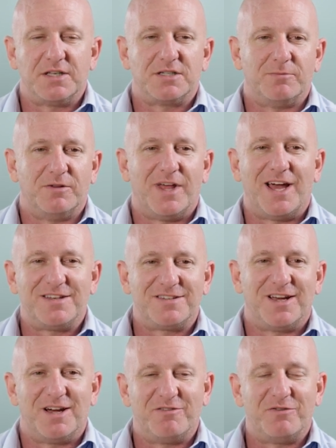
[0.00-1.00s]
some of that
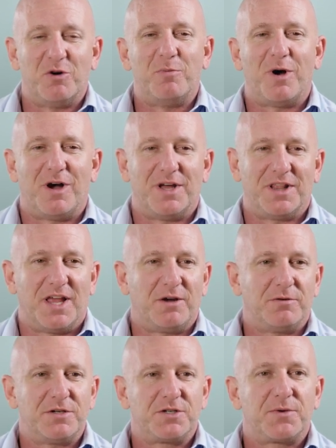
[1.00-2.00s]
faux pas in
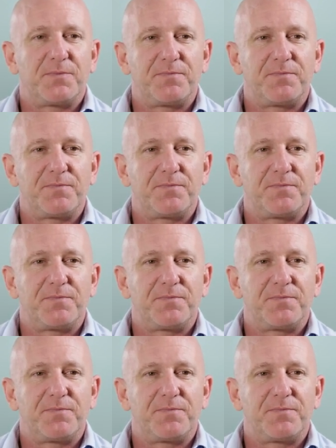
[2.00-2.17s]
language.